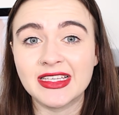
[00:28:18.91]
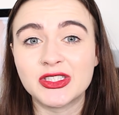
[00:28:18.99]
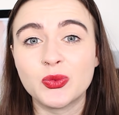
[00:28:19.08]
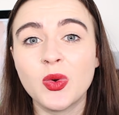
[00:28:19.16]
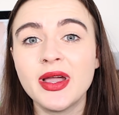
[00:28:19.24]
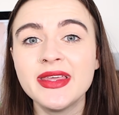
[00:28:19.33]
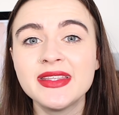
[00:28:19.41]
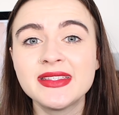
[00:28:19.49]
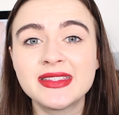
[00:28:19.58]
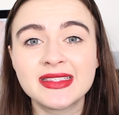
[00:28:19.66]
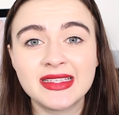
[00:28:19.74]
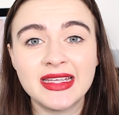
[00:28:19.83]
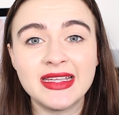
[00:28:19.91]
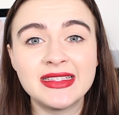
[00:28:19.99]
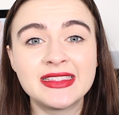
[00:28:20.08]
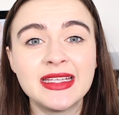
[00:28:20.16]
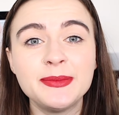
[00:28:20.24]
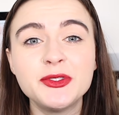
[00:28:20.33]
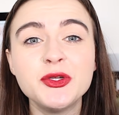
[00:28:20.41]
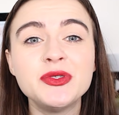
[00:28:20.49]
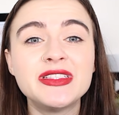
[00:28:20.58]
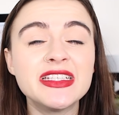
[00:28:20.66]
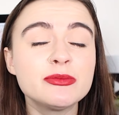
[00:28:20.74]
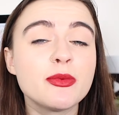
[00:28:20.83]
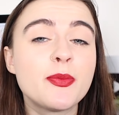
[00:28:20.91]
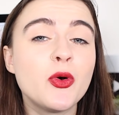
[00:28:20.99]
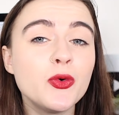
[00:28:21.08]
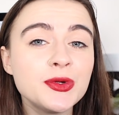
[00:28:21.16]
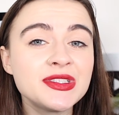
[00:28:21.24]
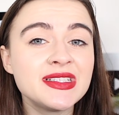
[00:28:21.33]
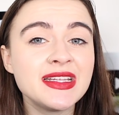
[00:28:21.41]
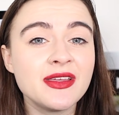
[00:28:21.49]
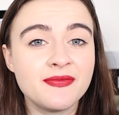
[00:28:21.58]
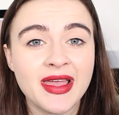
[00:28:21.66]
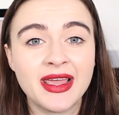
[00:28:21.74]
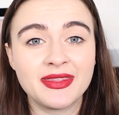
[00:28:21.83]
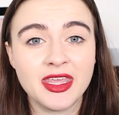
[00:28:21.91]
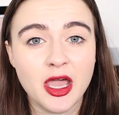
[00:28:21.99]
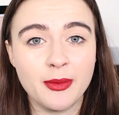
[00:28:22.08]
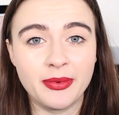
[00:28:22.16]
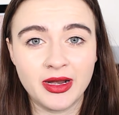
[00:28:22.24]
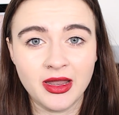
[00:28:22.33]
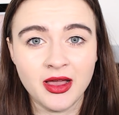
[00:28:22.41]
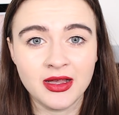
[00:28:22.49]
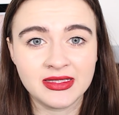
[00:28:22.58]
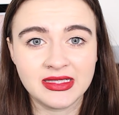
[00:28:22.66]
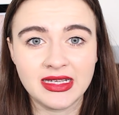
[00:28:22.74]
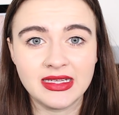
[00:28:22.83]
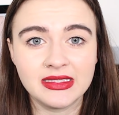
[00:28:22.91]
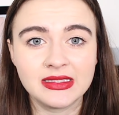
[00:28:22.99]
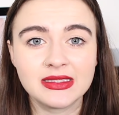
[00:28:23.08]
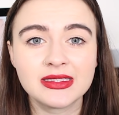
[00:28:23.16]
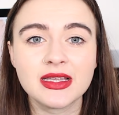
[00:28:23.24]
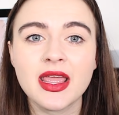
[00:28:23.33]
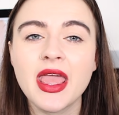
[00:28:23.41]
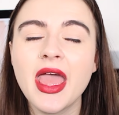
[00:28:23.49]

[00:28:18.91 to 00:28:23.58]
as to why this disease seemed to disproportionately affect the upper classes.